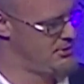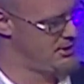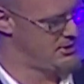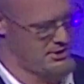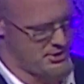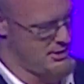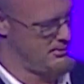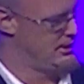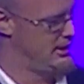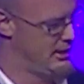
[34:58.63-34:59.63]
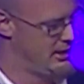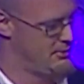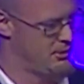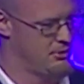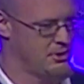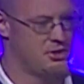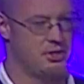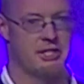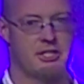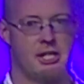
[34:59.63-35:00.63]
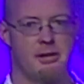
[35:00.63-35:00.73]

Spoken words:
It's not bleeding anymore. What's your next step?